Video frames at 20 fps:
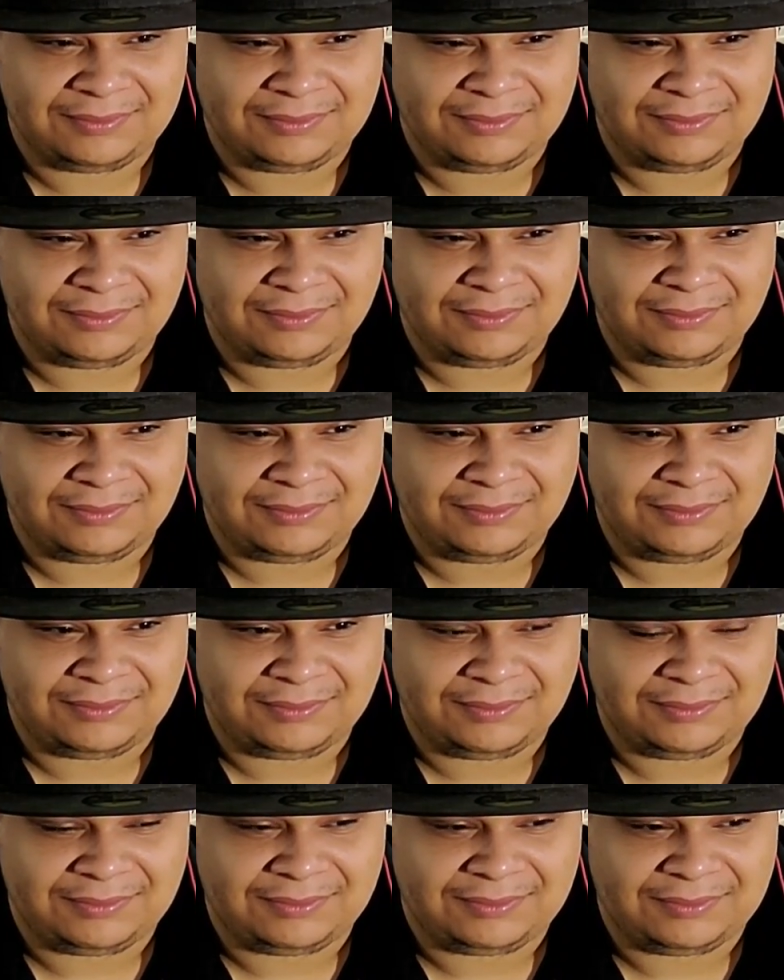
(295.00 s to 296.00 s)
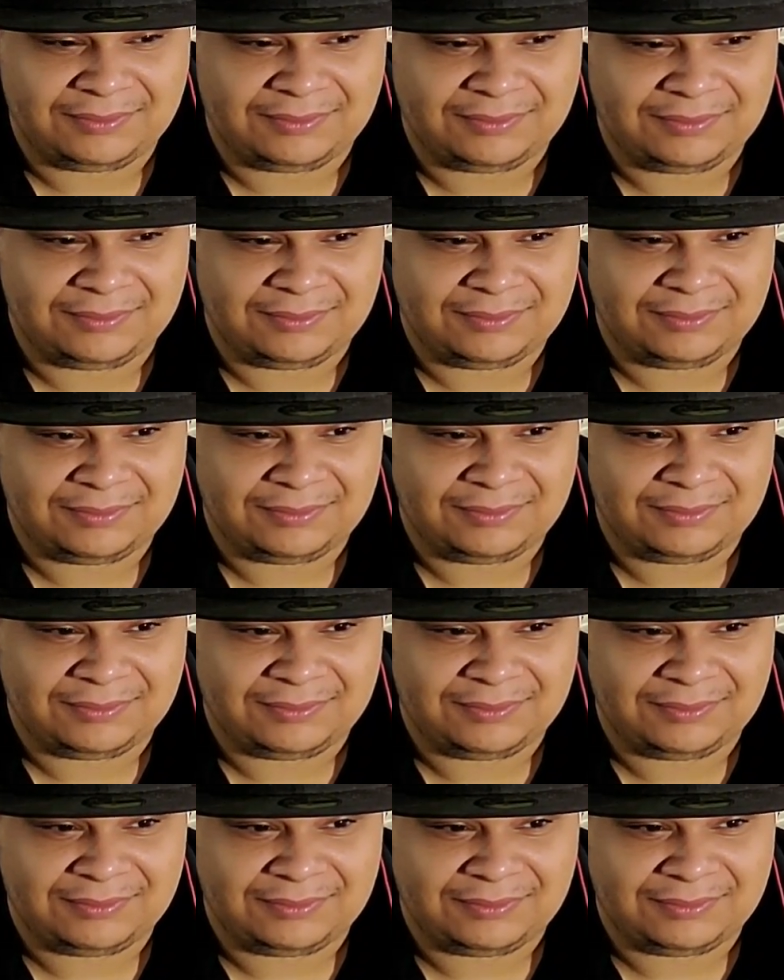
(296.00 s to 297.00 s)

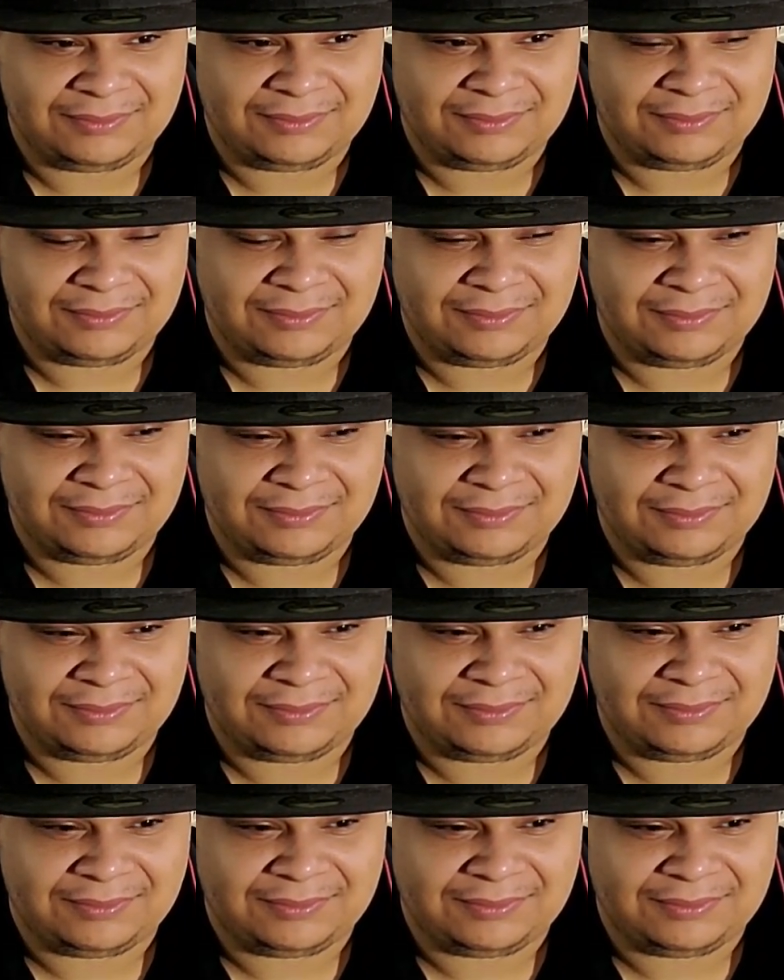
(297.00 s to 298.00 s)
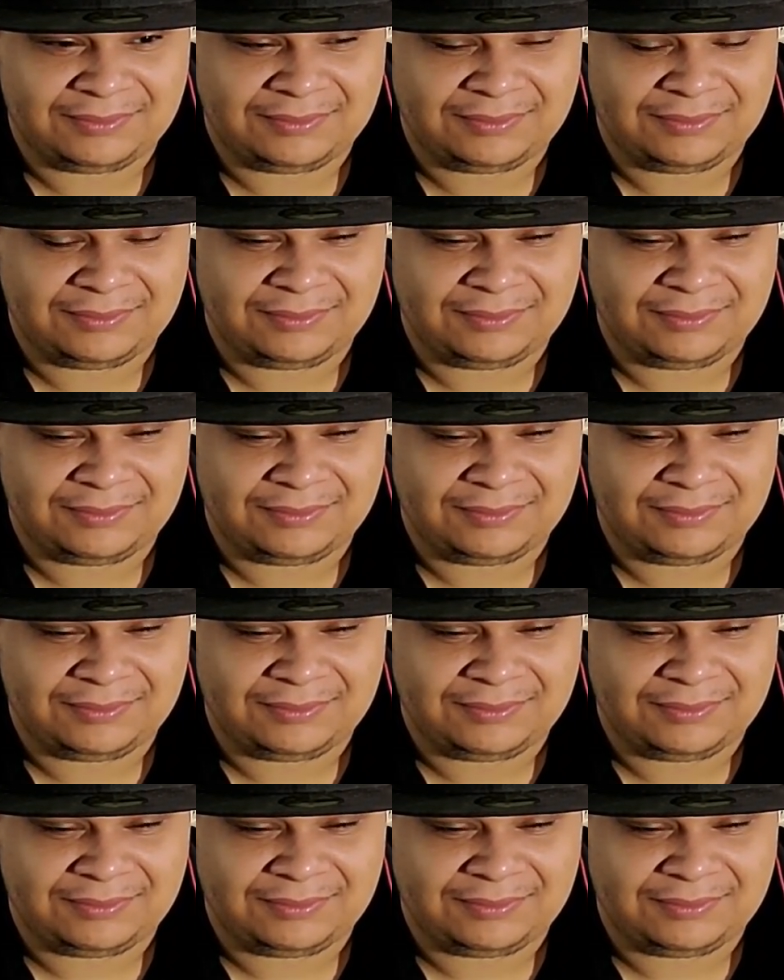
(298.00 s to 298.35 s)
The person shown says nothing.